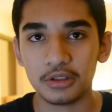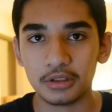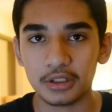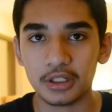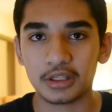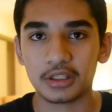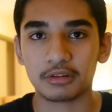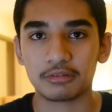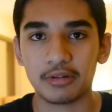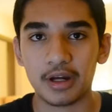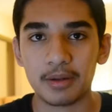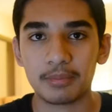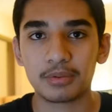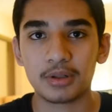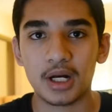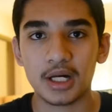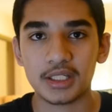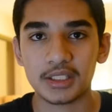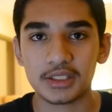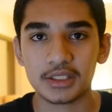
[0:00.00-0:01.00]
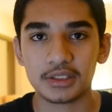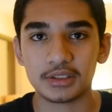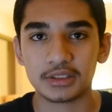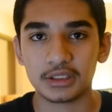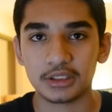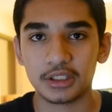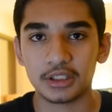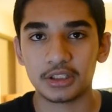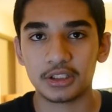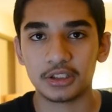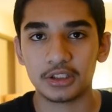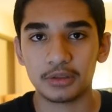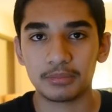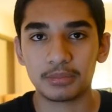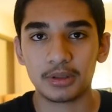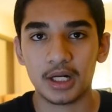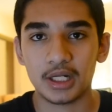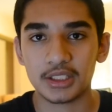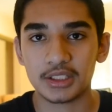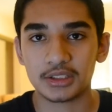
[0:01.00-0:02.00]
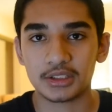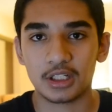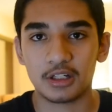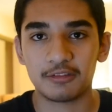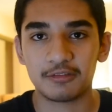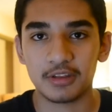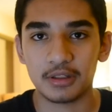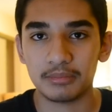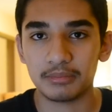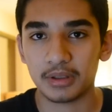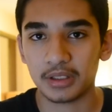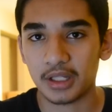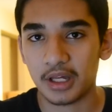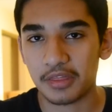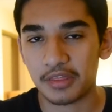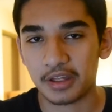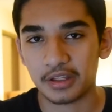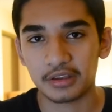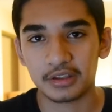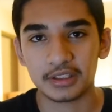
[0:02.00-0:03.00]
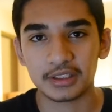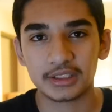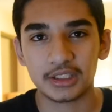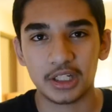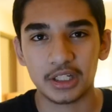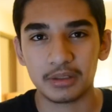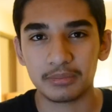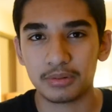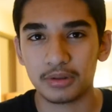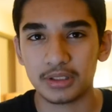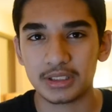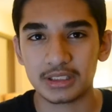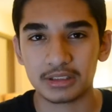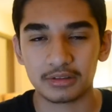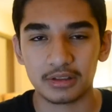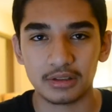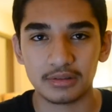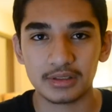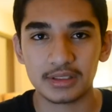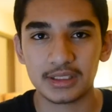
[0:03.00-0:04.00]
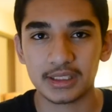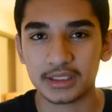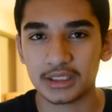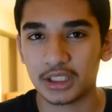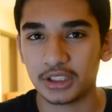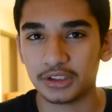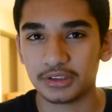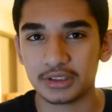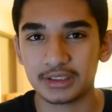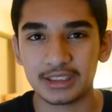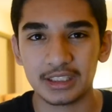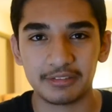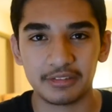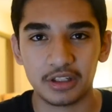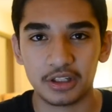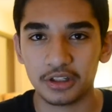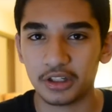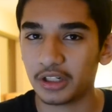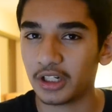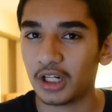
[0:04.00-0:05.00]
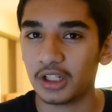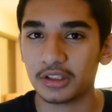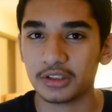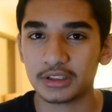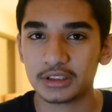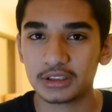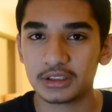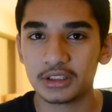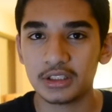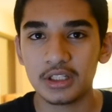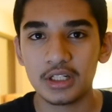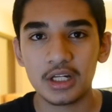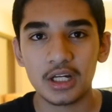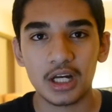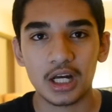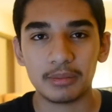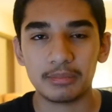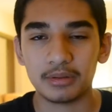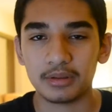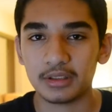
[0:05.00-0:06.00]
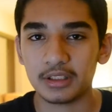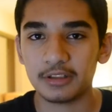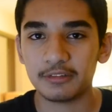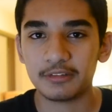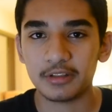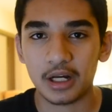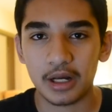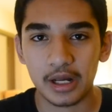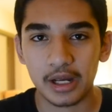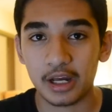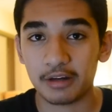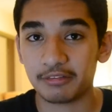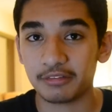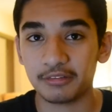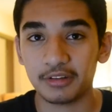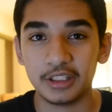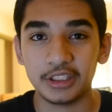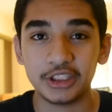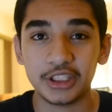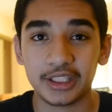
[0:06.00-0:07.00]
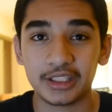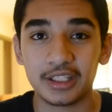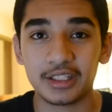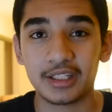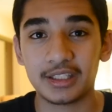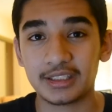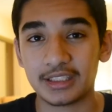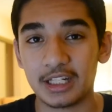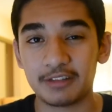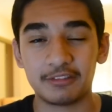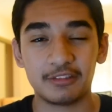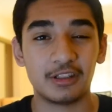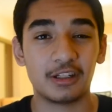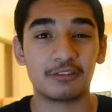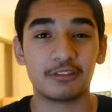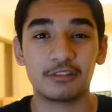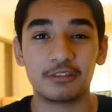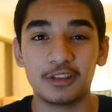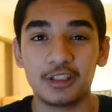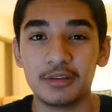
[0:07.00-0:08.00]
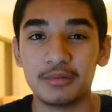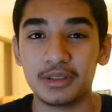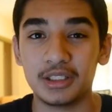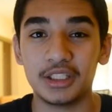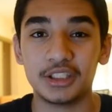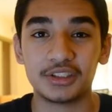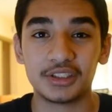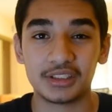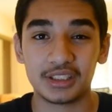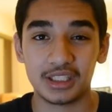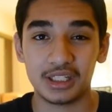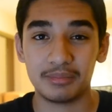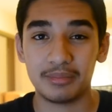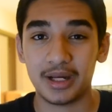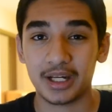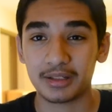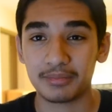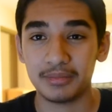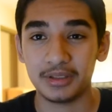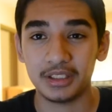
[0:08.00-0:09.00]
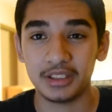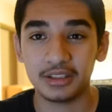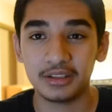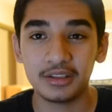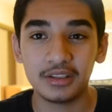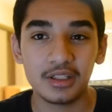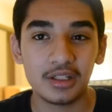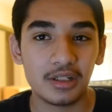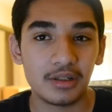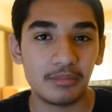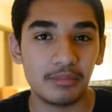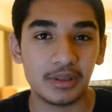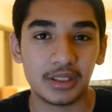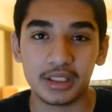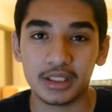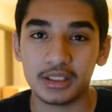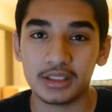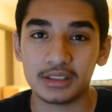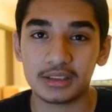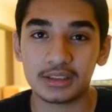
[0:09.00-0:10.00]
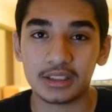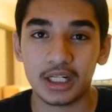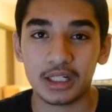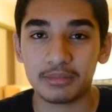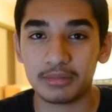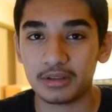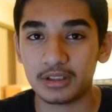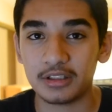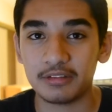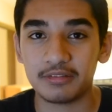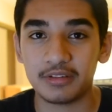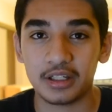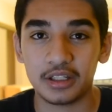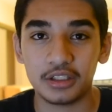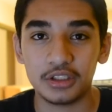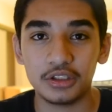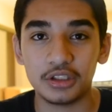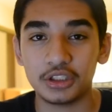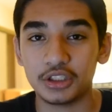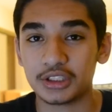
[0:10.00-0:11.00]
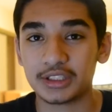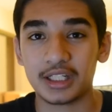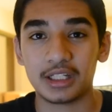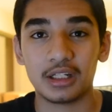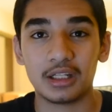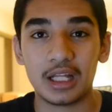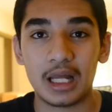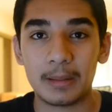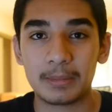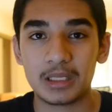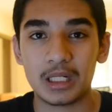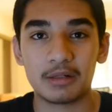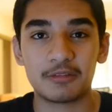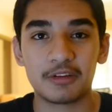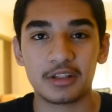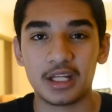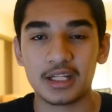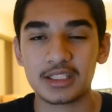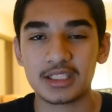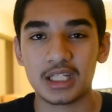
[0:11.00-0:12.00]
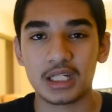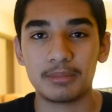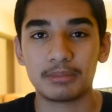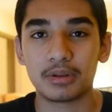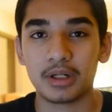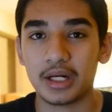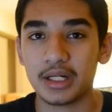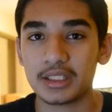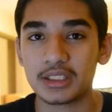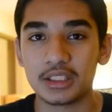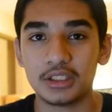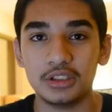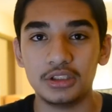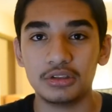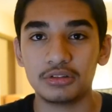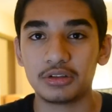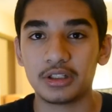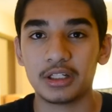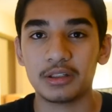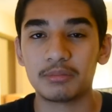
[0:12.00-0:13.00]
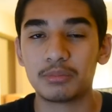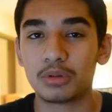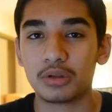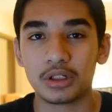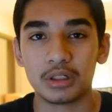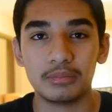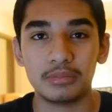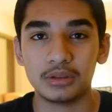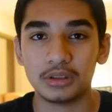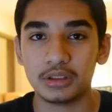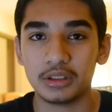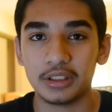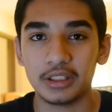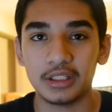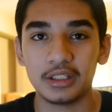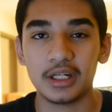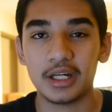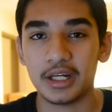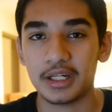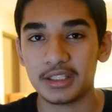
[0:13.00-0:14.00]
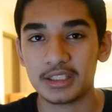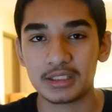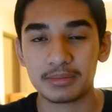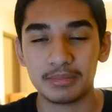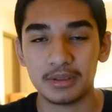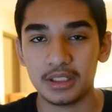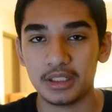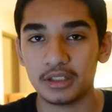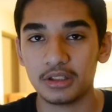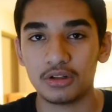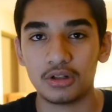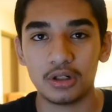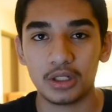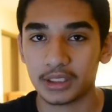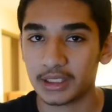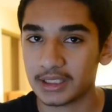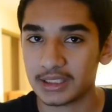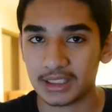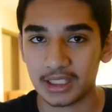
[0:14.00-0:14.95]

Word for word: get the right processors and get the good process off them. But I think their starting point's around six hundred, seven hundred dollars, I believe. I haven't really checked it because I haven't never really been interested in a Mac Mini, because I believe that you can just get a laptop for that same price and you'll get portability and speed all at the